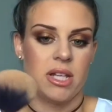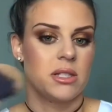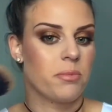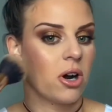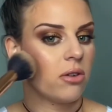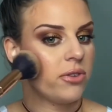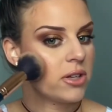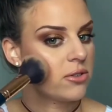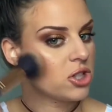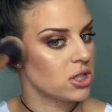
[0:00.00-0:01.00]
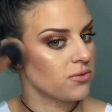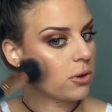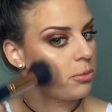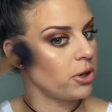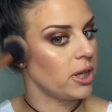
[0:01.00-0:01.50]
mean, it's perfect just
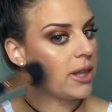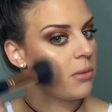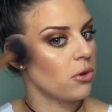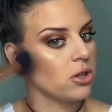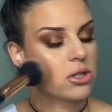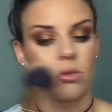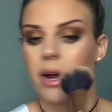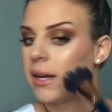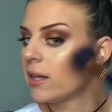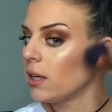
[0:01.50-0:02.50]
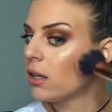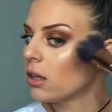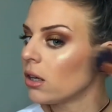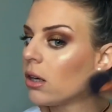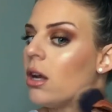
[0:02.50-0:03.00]
for putting that bronzer right
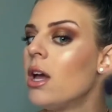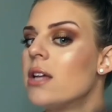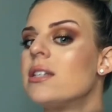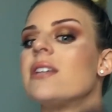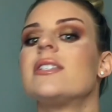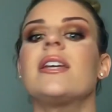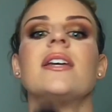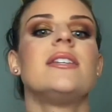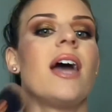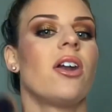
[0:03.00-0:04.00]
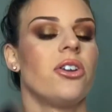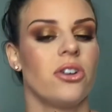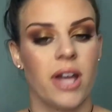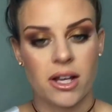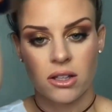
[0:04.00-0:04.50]
here, dusting it down on
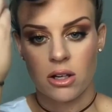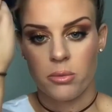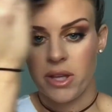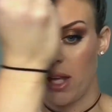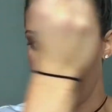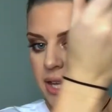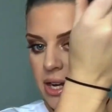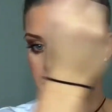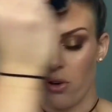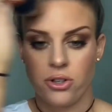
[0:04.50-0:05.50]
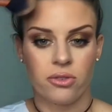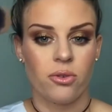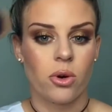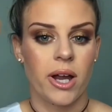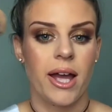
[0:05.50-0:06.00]
your neck a little bit and up on your
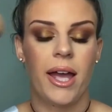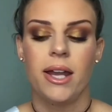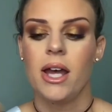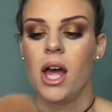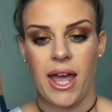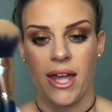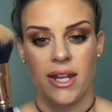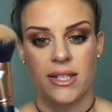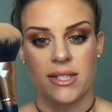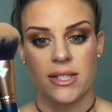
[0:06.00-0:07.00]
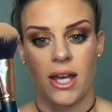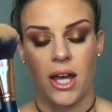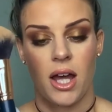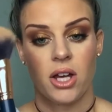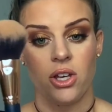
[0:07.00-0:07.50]
forehead. And it's
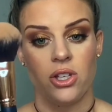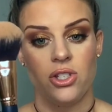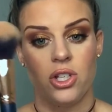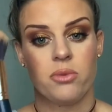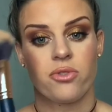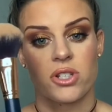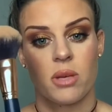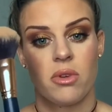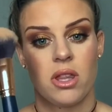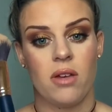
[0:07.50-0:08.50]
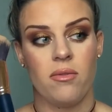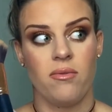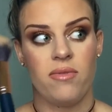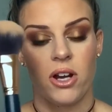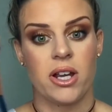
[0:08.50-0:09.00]
a good dupe for some of the
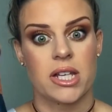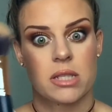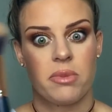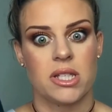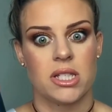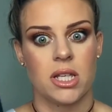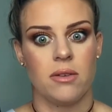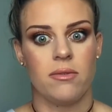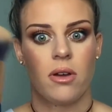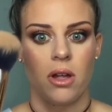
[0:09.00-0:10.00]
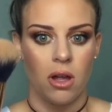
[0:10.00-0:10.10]
very expensive